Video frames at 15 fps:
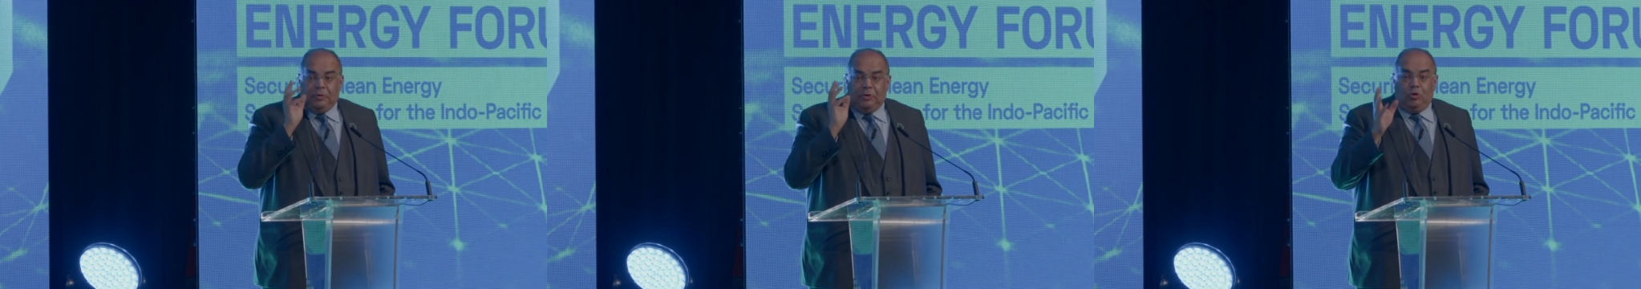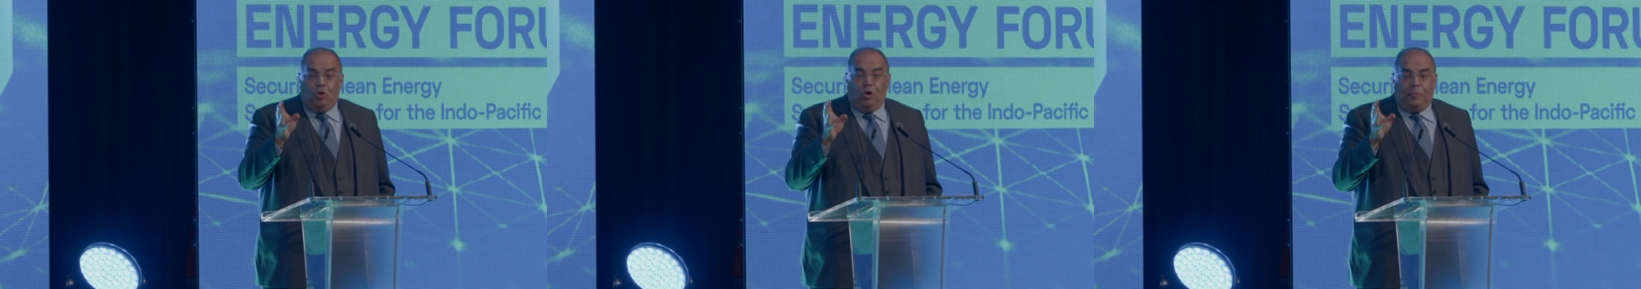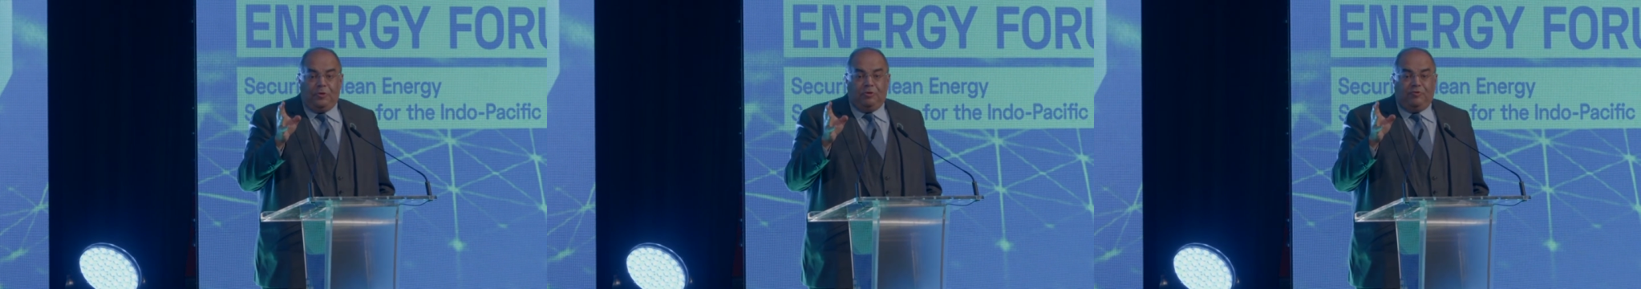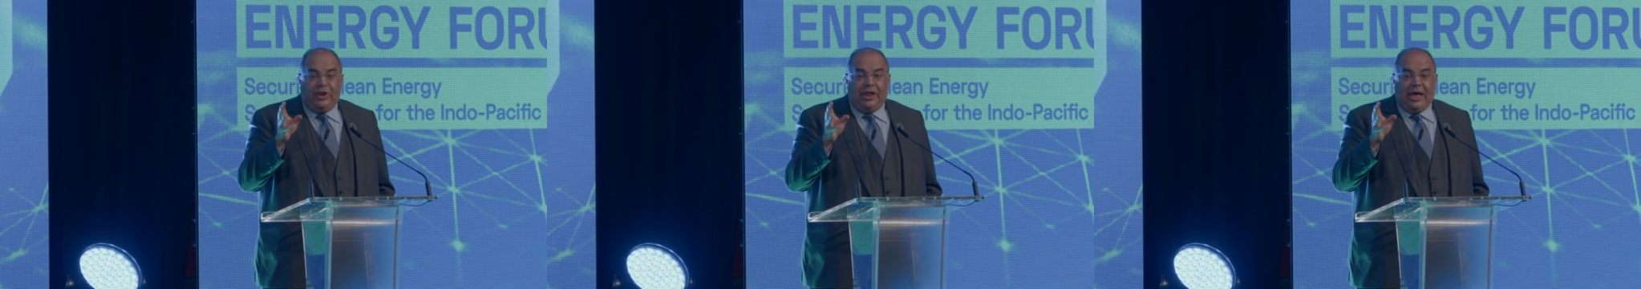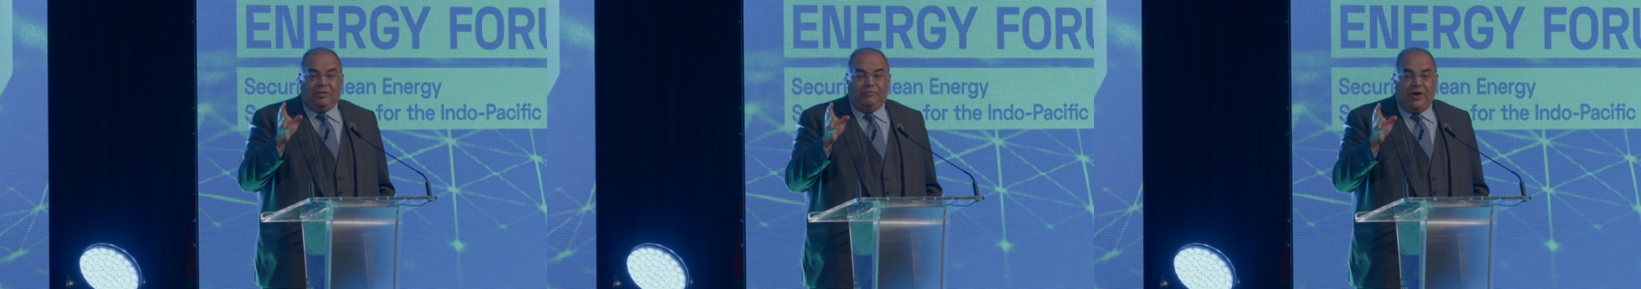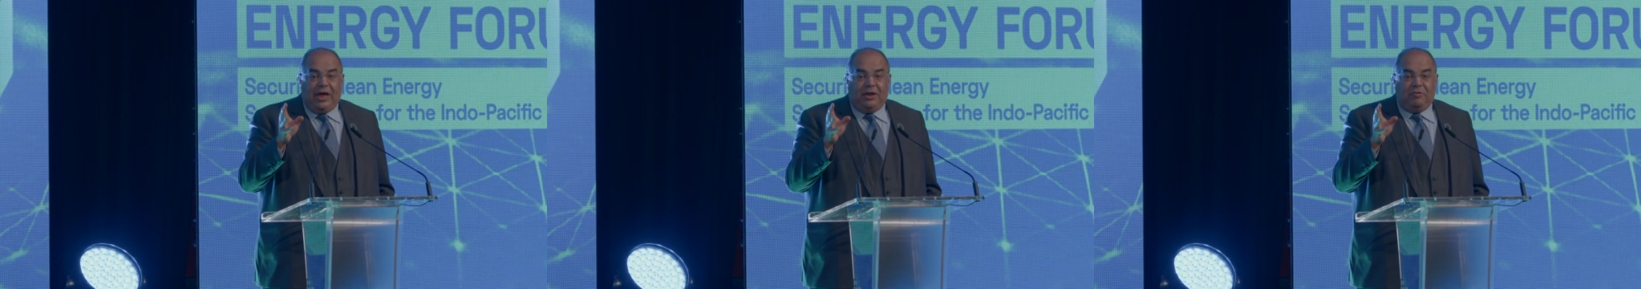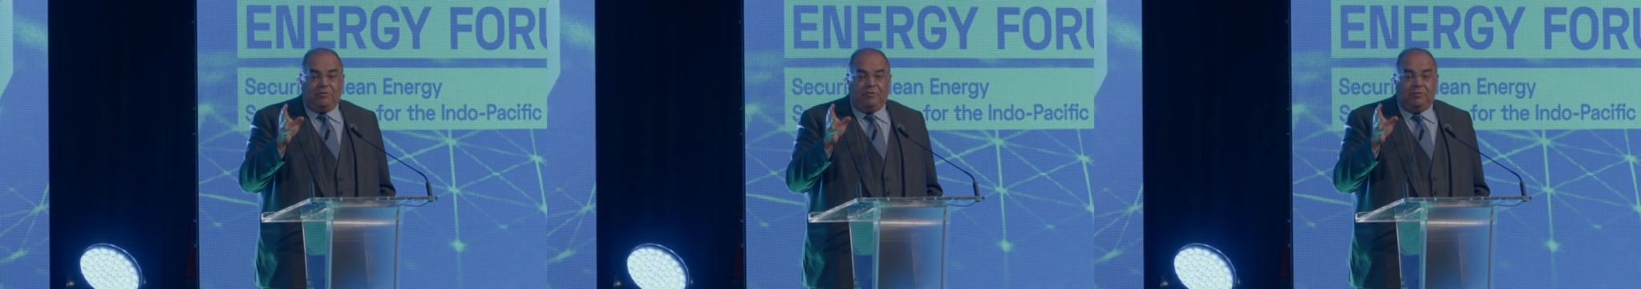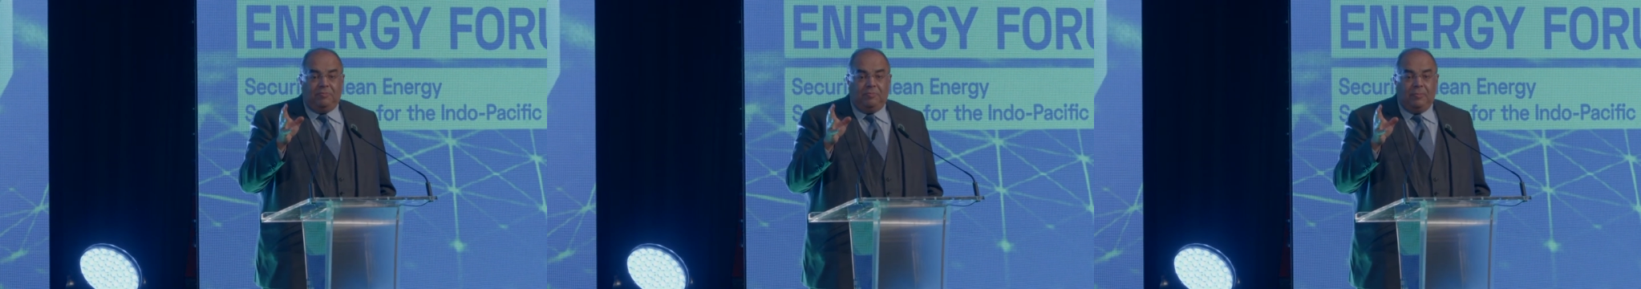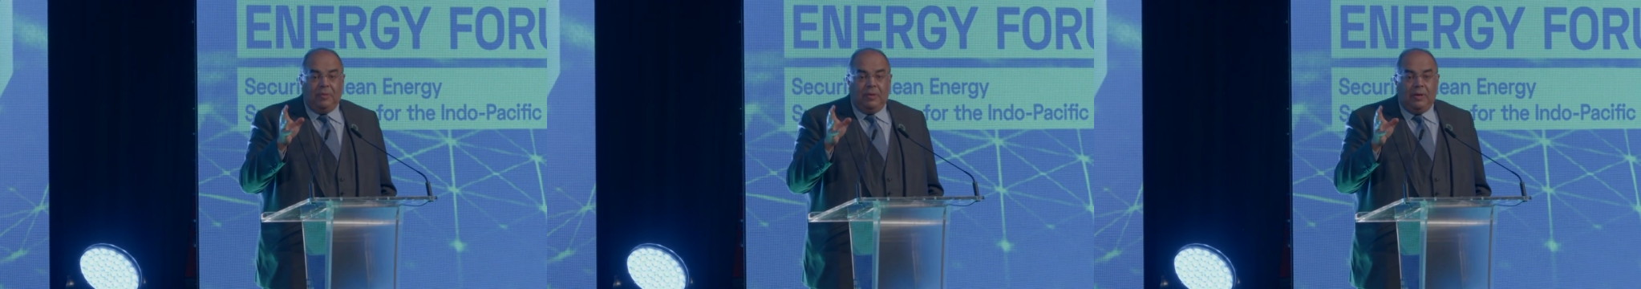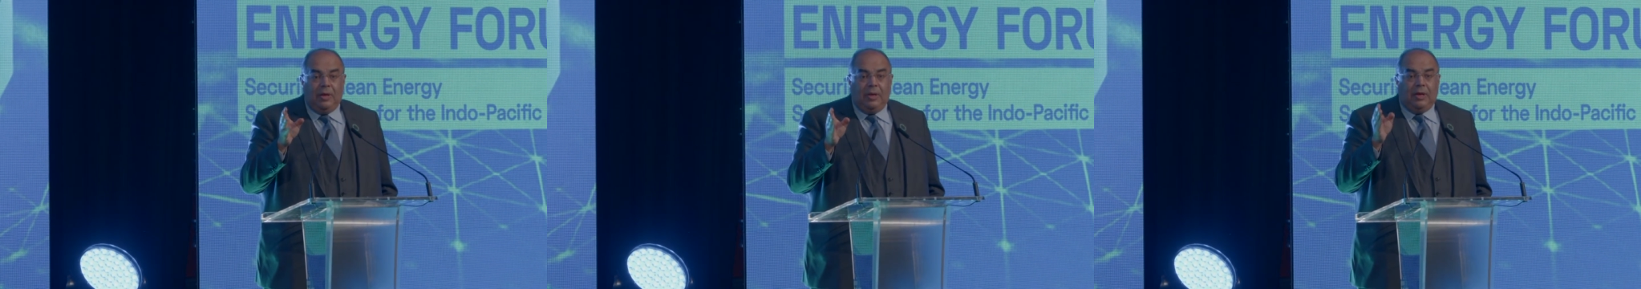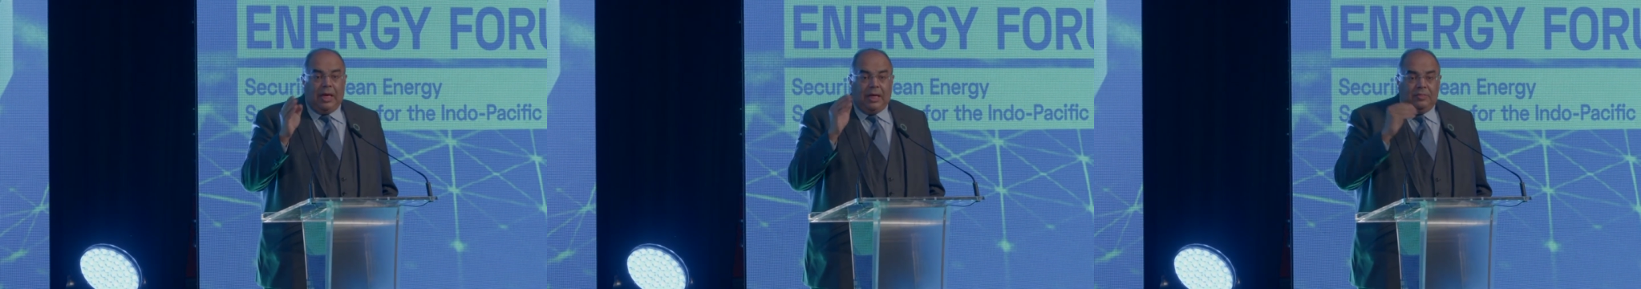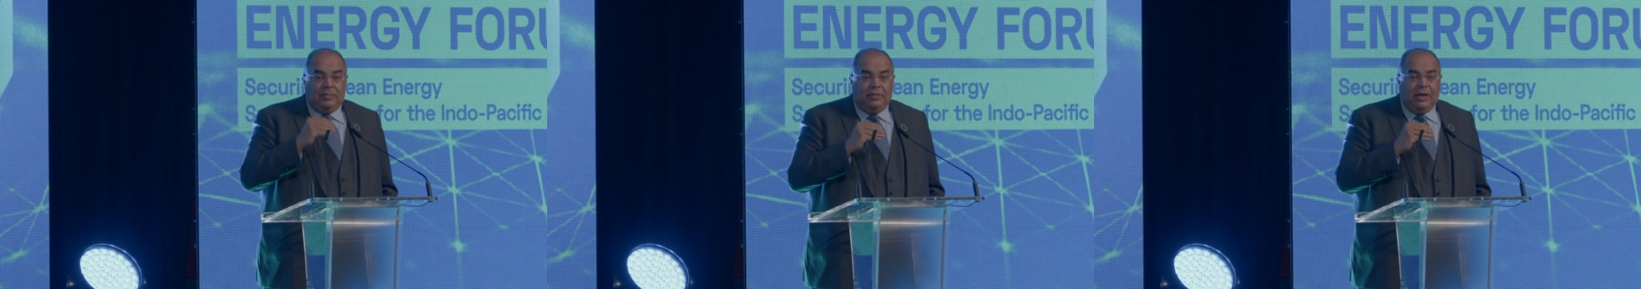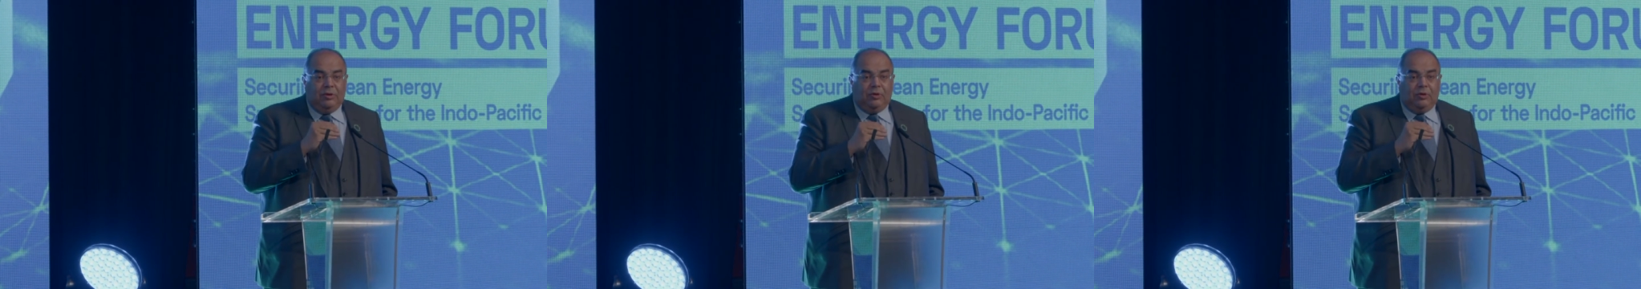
Europe is very advanced. The